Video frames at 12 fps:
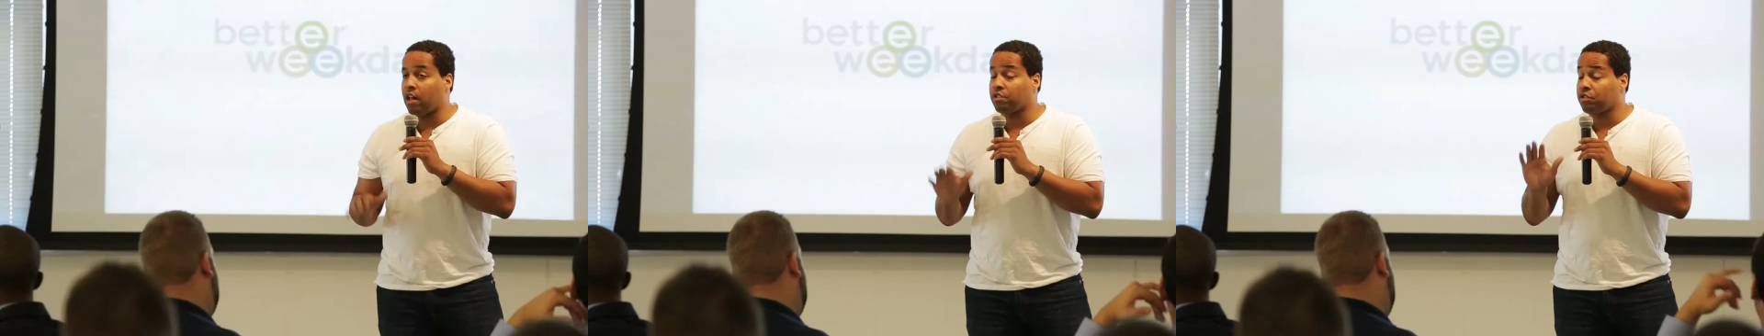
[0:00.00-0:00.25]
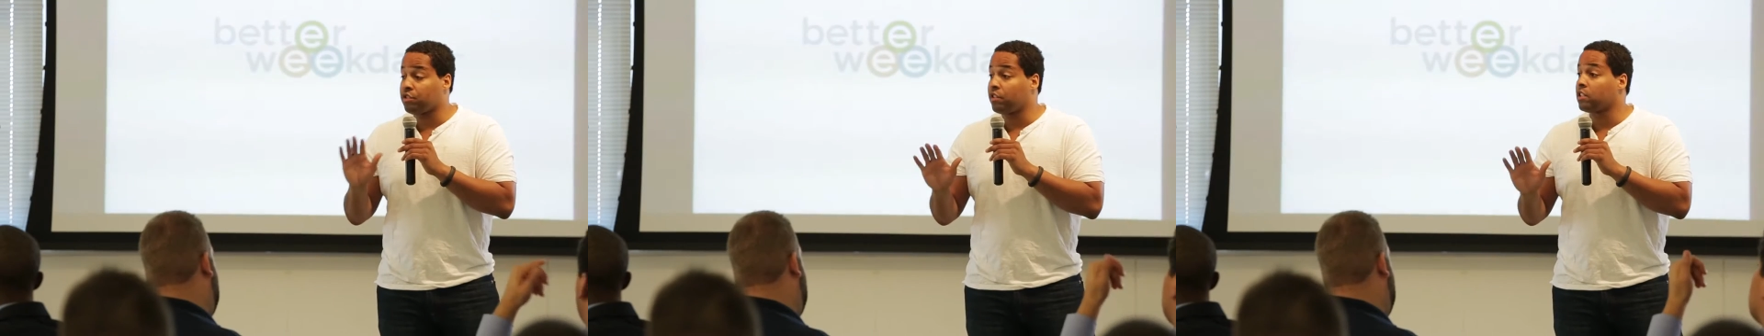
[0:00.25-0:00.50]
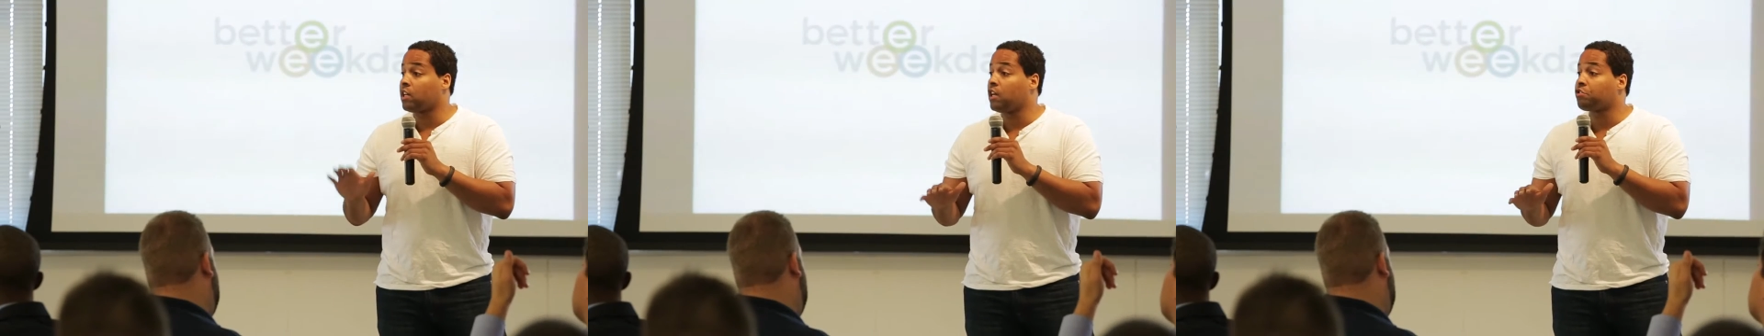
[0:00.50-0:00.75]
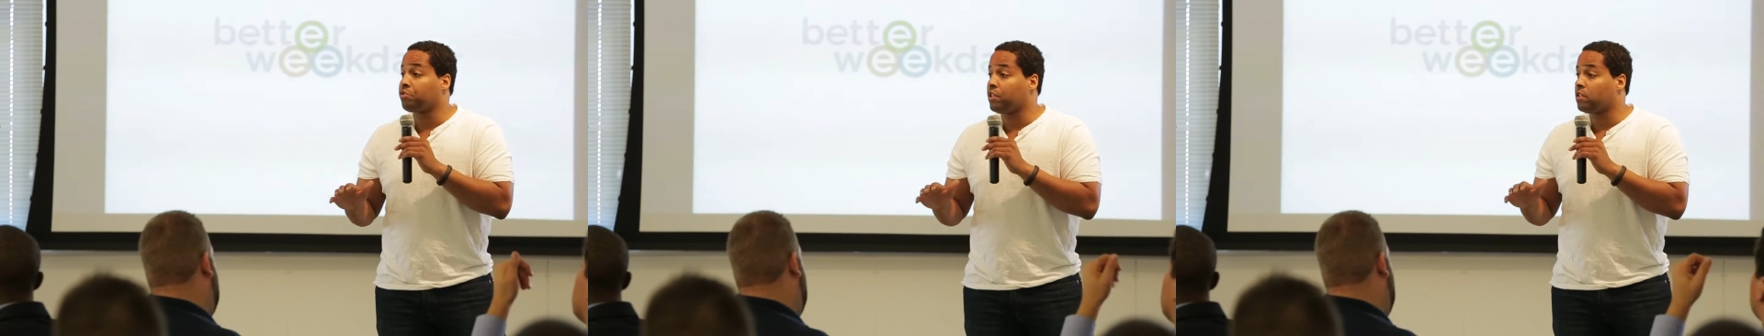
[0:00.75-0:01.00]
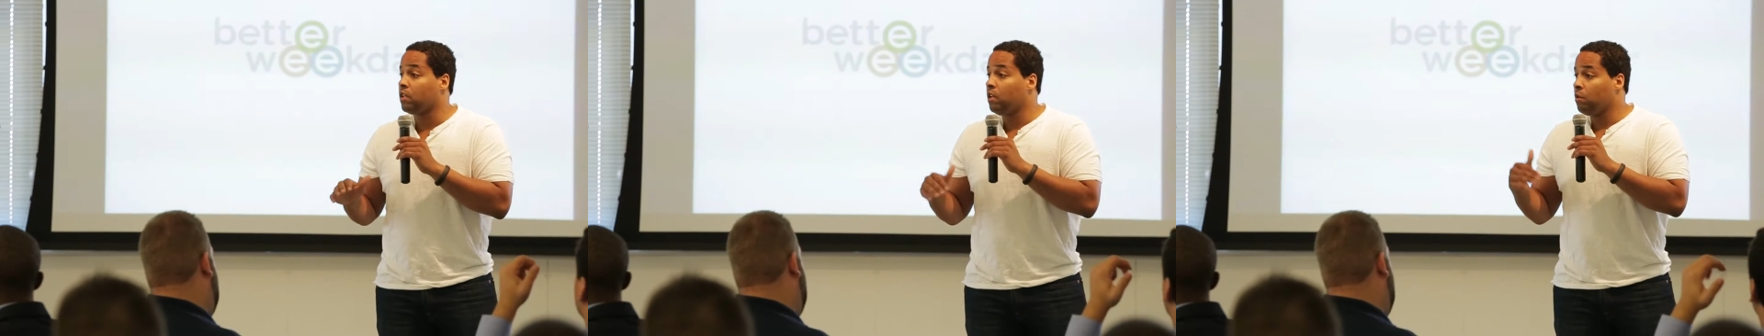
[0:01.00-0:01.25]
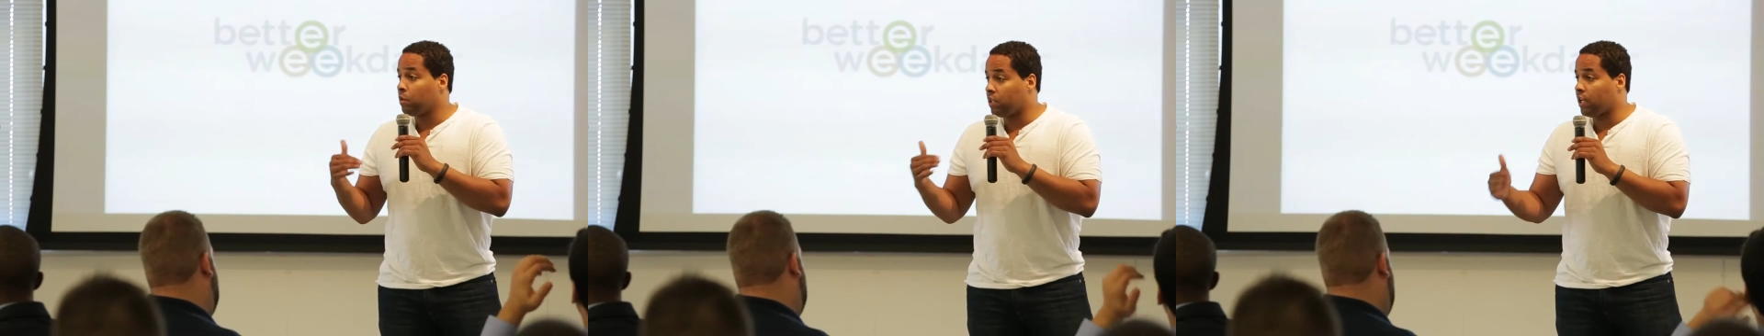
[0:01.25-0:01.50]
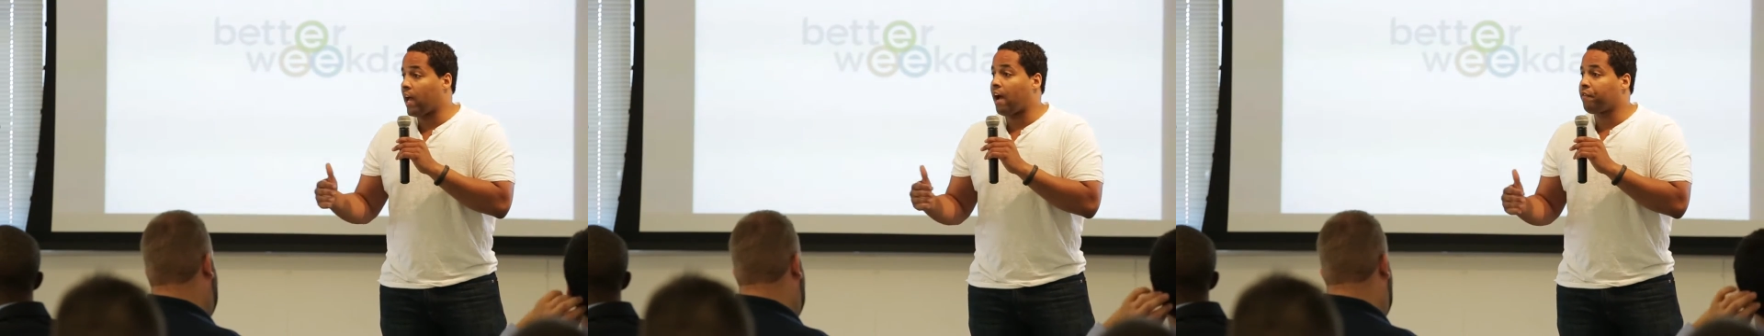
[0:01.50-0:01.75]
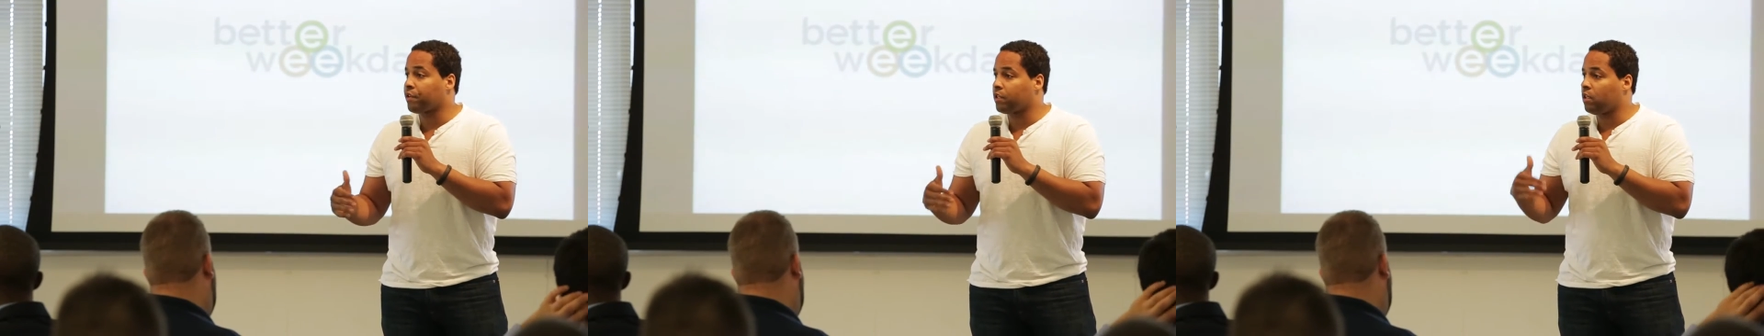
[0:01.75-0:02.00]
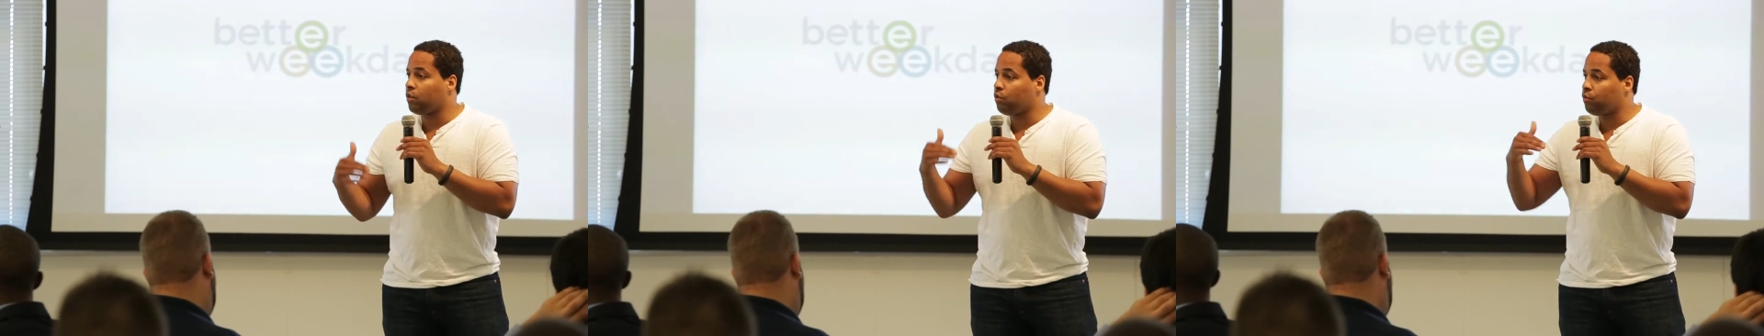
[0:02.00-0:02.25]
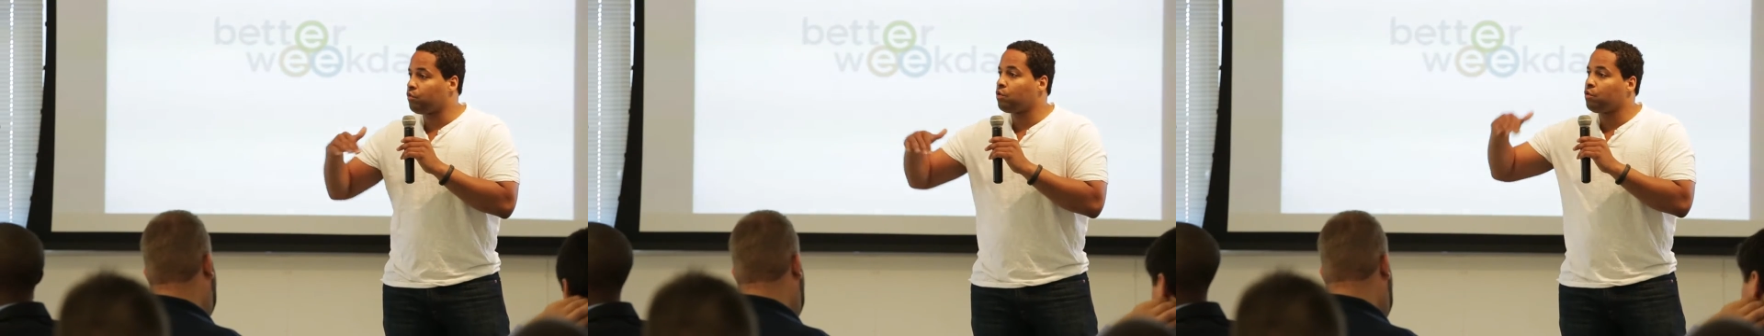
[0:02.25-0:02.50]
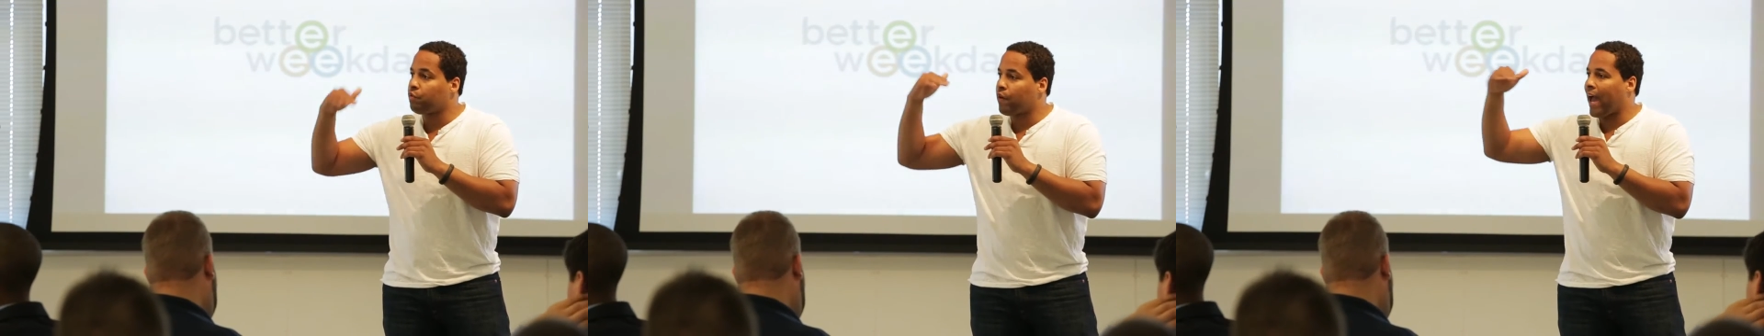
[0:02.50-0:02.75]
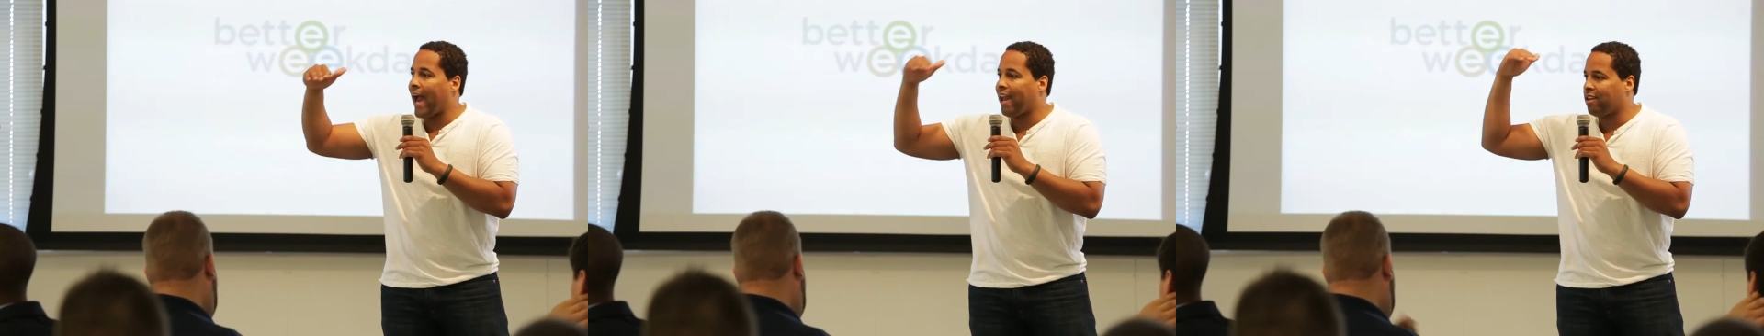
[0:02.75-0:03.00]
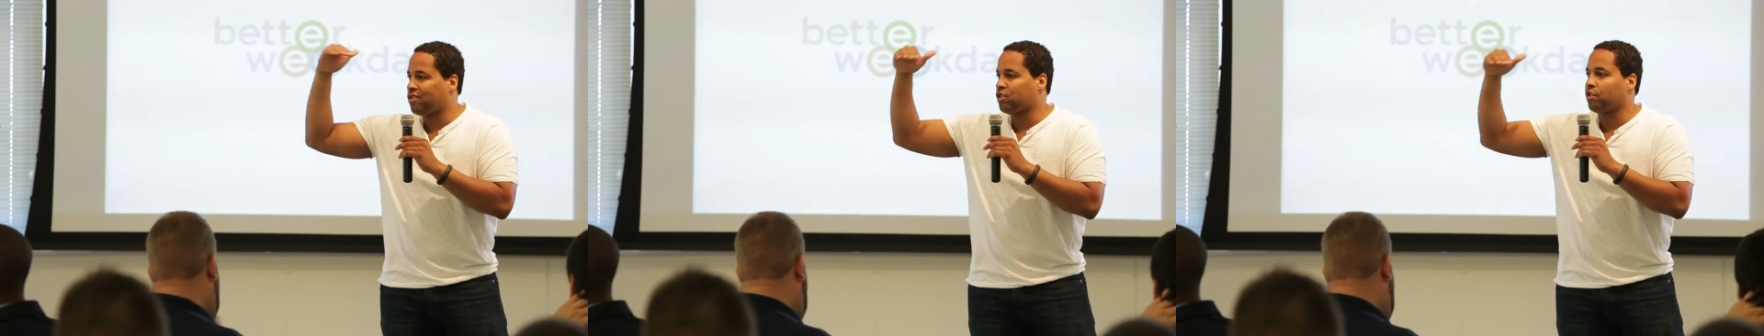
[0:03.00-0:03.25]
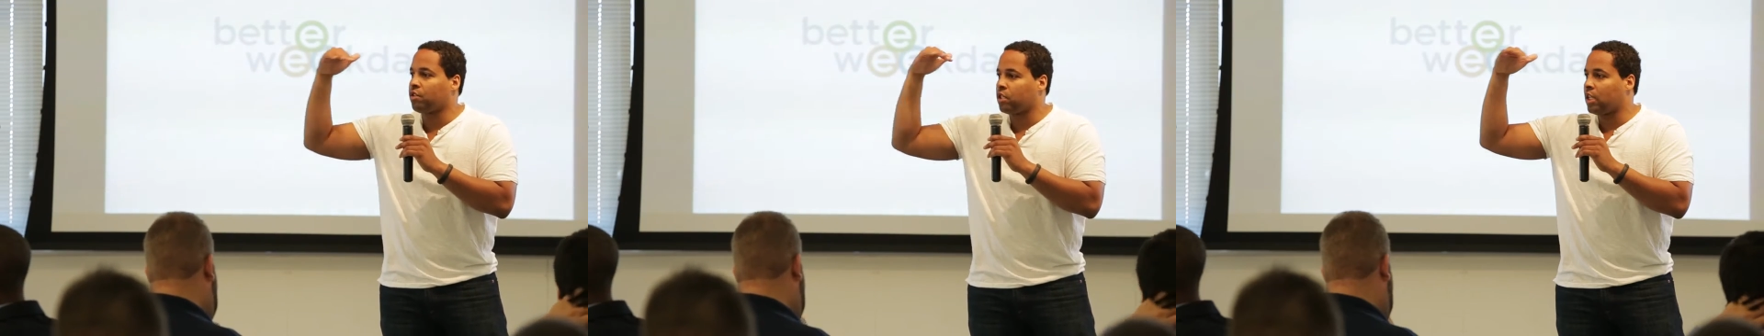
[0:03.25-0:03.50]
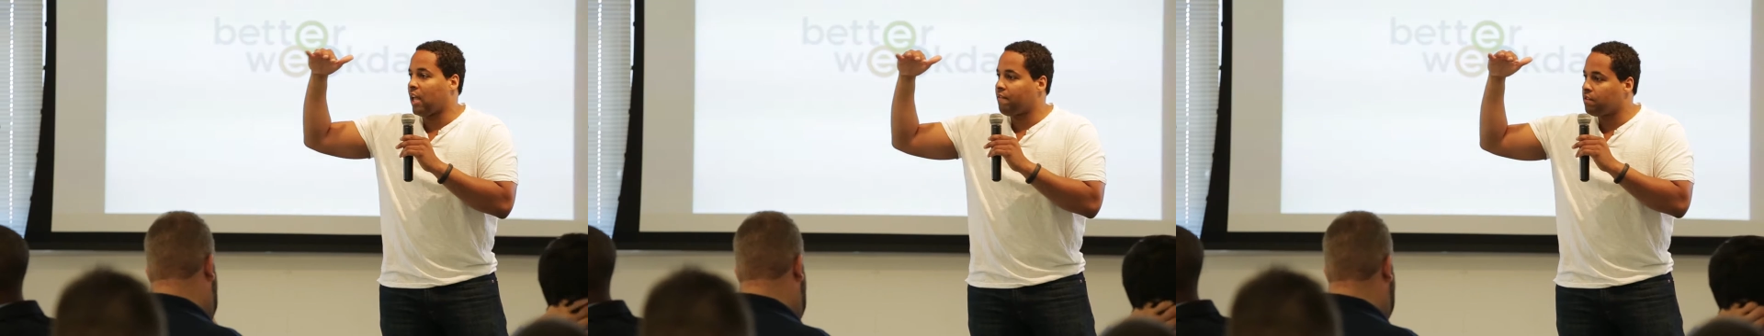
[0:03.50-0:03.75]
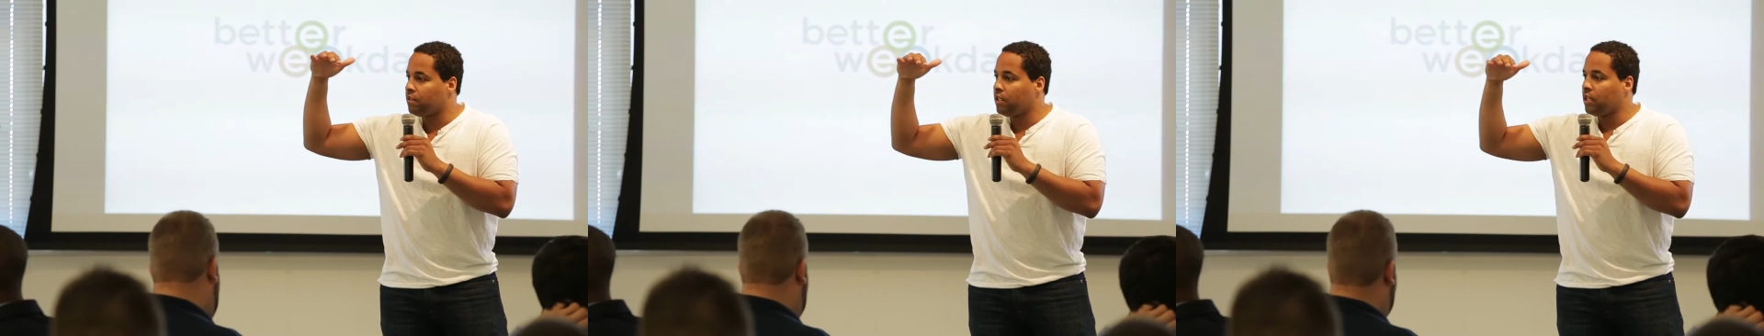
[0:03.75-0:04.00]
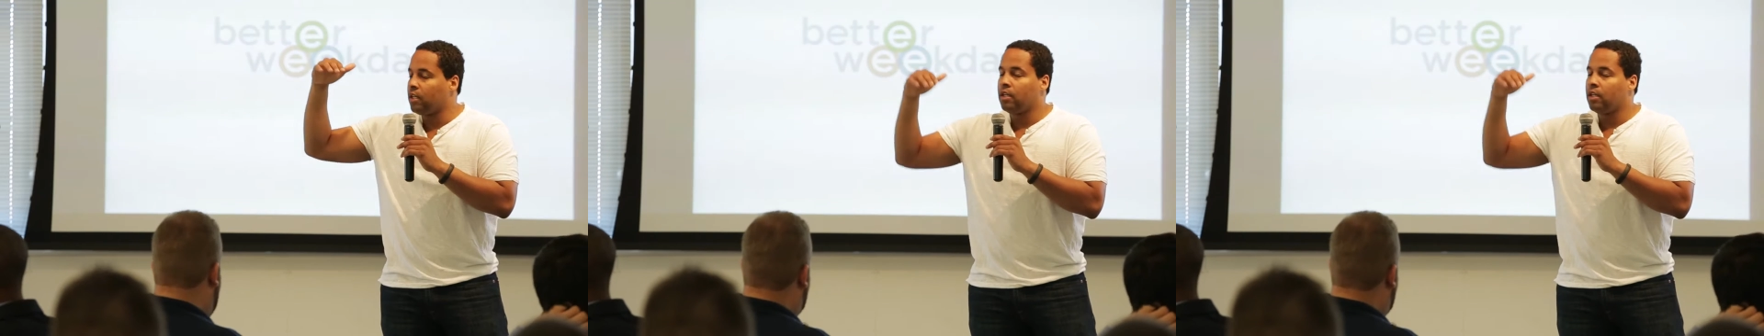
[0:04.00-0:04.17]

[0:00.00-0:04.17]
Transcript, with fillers: dollars to certain countries within Africa who, who had a certain level